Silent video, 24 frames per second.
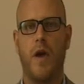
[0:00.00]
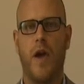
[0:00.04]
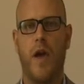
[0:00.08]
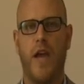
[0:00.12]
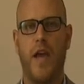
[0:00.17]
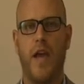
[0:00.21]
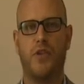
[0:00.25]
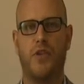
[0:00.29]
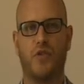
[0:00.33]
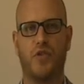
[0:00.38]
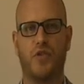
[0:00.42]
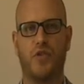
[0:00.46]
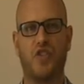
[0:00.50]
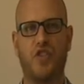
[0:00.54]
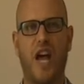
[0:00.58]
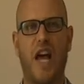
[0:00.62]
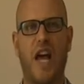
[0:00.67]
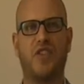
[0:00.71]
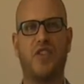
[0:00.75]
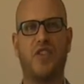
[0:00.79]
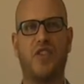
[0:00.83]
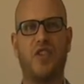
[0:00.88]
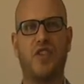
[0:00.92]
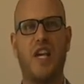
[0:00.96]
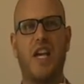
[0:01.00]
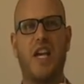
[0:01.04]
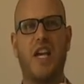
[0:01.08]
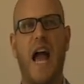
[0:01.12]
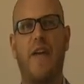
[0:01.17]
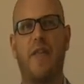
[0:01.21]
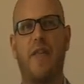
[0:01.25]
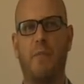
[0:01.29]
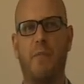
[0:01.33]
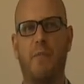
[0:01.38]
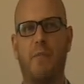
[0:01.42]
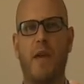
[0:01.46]
and you'll start seeing
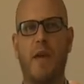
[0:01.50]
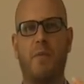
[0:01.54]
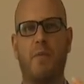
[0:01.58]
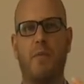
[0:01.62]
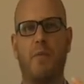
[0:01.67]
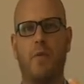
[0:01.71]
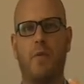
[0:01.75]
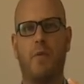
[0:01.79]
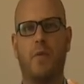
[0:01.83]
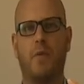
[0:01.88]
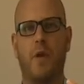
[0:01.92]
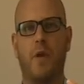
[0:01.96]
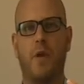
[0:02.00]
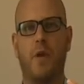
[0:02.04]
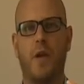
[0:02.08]
other people